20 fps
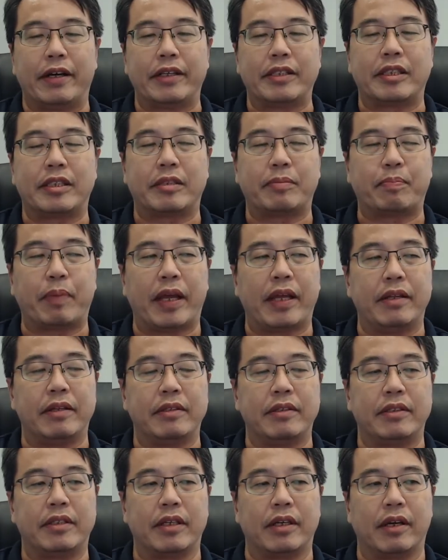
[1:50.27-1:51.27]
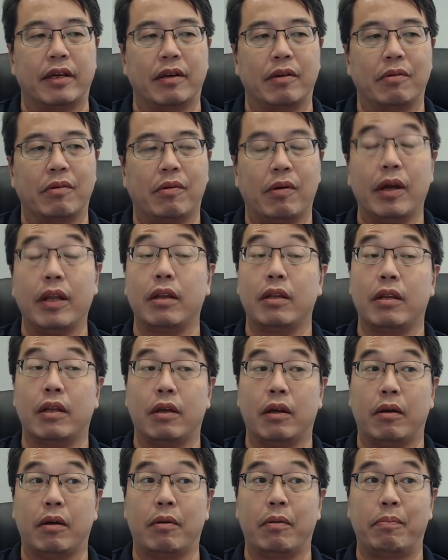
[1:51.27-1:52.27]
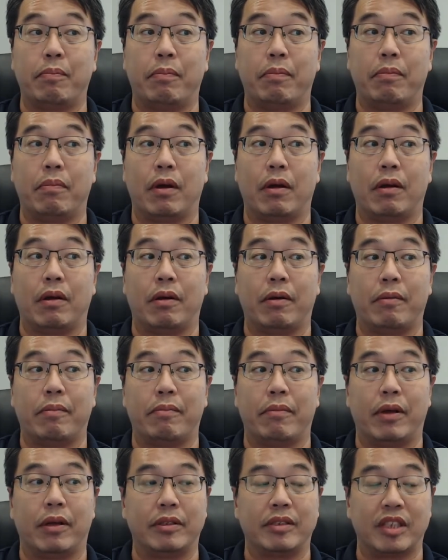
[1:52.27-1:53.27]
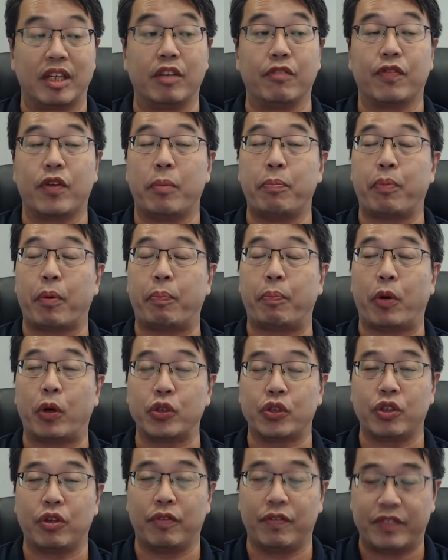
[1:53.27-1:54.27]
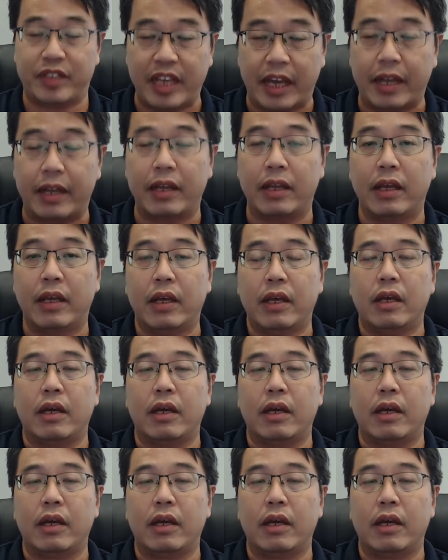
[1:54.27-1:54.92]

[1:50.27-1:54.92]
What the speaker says: Spent quite a significant proportion of that